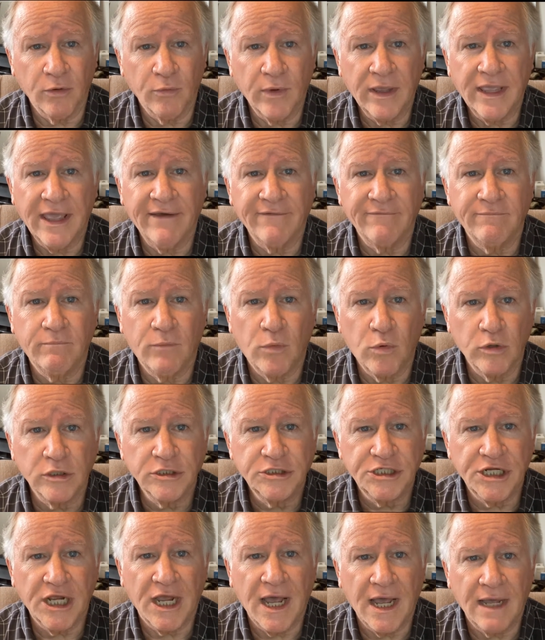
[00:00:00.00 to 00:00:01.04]
We have more
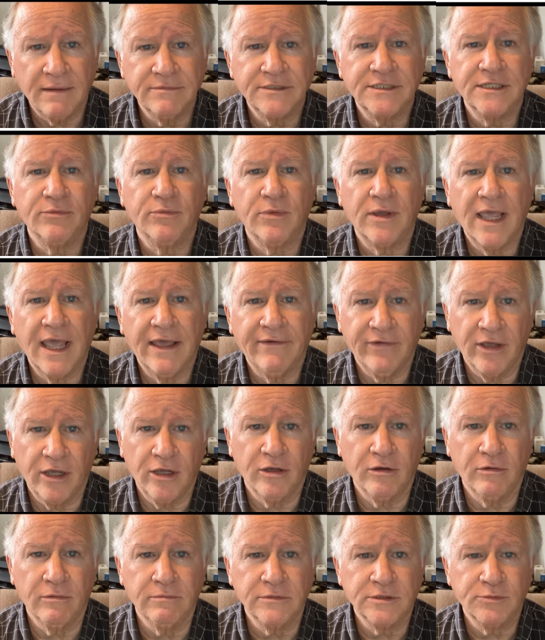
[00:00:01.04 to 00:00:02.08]
jobs than we have
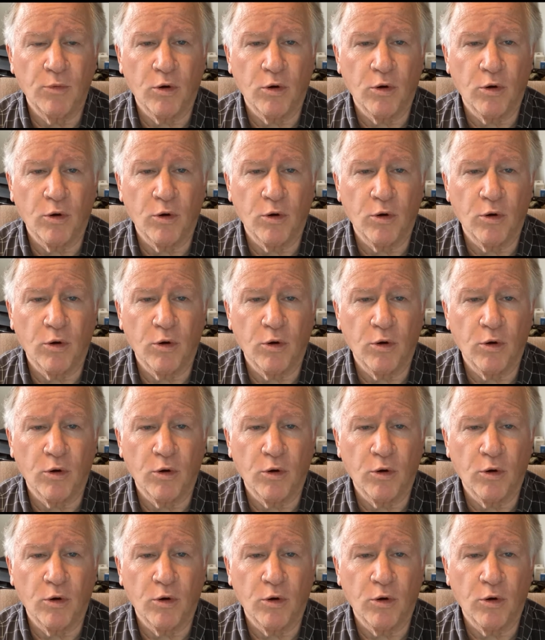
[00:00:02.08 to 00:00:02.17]
homes,